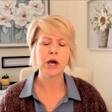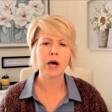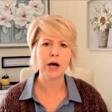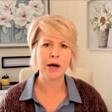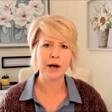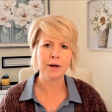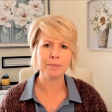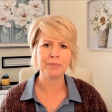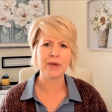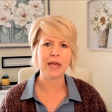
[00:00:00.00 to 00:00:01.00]

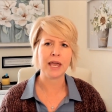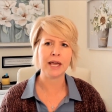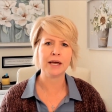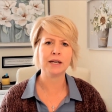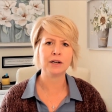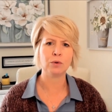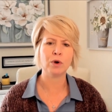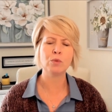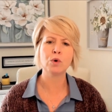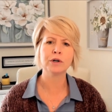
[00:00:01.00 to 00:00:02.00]
Um, and
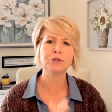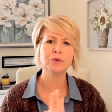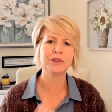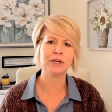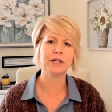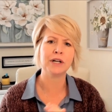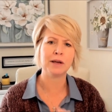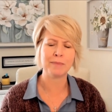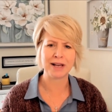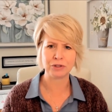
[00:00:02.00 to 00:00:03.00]
we worked within a
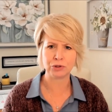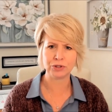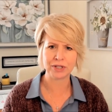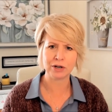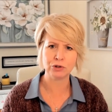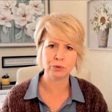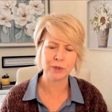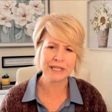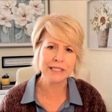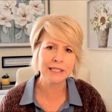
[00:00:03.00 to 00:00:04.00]
master schedule. And
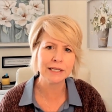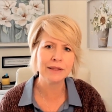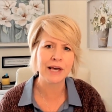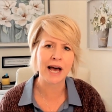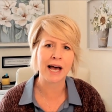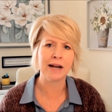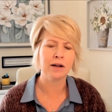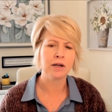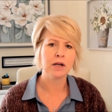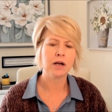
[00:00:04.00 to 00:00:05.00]
we did that
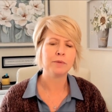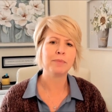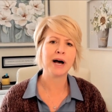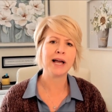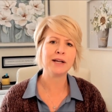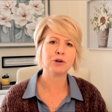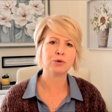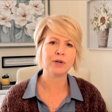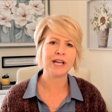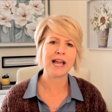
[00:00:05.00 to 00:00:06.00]
by
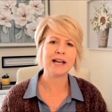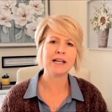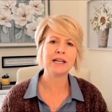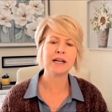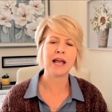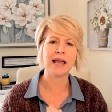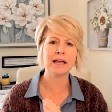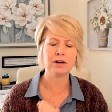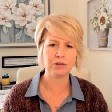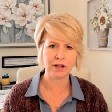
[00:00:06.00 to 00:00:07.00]
creating a
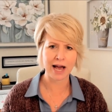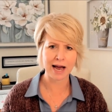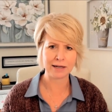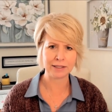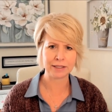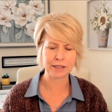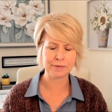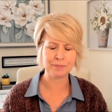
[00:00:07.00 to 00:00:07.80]
class.